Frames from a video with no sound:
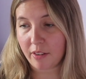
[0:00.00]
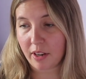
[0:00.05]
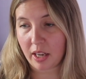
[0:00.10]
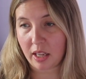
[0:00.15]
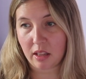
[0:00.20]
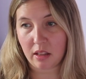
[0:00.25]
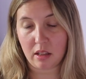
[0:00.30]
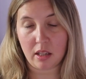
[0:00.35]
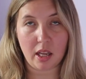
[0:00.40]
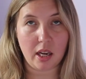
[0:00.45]

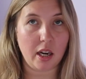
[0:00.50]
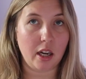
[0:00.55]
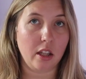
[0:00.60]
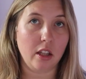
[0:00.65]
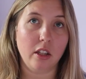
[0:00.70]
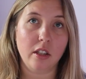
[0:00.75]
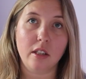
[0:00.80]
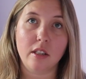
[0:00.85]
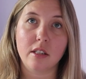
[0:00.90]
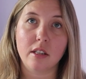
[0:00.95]
And then I
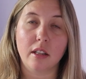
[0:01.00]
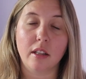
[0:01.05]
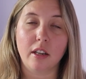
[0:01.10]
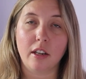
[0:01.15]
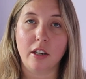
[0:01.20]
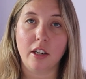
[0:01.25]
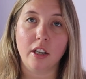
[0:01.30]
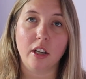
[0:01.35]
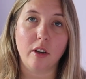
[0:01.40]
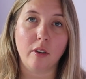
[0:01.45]
looked, and
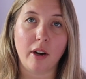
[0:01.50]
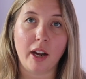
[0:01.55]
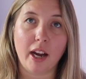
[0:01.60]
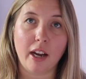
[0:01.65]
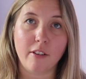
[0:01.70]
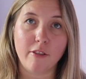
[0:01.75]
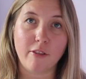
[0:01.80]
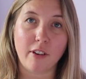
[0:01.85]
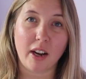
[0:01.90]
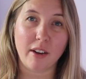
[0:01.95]
there you go. I
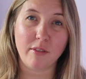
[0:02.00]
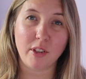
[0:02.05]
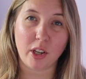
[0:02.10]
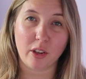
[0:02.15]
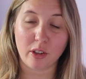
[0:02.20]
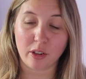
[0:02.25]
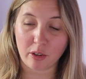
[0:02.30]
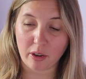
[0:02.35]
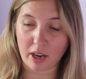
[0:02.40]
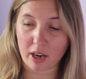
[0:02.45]
had a
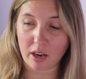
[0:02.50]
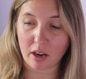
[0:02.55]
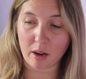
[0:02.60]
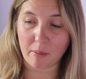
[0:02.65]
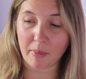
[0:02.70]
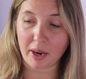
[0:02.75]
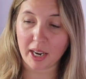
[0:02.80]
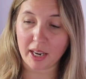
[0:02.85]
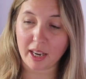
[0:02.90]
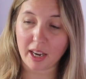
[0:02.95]
$5 credit
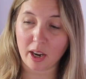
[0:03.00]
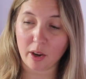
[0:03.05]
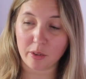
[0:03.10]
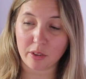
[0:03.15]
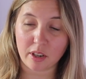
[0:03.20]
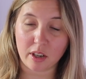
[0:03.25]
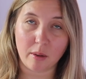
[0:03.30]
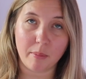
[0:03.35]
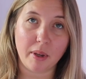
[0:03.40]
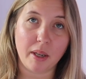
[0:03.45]
on my
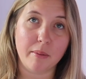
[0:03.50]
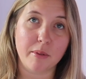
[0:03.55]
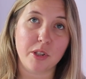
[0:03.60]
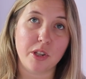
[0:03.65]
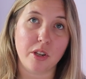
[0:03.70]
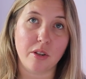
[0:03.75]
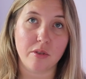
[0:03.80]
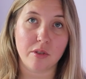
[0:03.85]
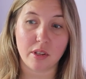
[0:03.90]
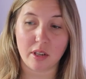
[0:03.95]
account that I'll be able
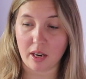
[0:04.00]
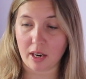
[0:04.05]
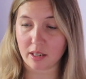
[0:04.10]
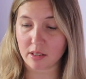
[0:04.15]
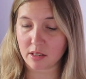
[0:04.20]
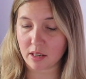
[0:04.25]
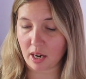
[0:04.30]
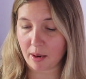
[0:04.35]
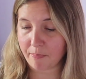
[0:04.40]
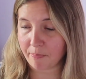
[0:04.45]
to use the
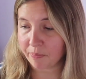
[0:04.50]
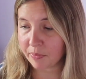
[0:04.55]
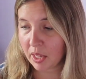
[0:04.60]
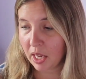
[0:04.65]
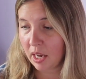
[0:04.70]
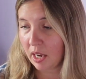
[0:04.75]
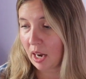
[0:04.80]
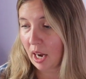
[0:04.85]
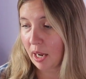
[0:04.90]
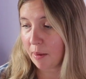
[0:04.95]
next time
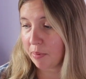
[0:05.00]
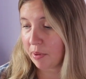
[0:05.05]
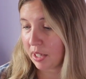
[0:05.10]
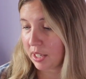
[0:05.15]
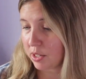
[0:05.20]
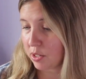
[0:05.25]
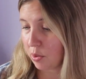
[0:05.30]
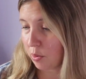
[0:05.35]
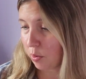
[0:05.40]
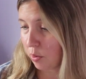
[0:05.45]
I
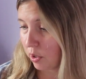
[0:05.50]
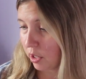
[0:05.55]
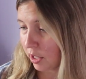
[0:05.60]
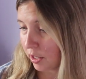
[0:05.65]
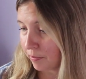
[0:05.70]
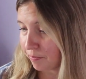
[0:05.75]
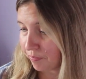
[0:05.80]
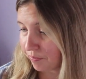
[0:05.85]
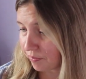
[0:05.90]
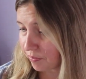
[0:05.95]
place an
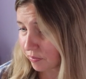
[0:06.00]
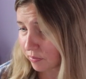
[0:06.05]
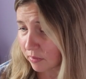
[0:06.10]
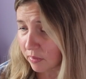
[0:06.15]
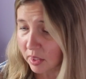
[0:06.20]
order.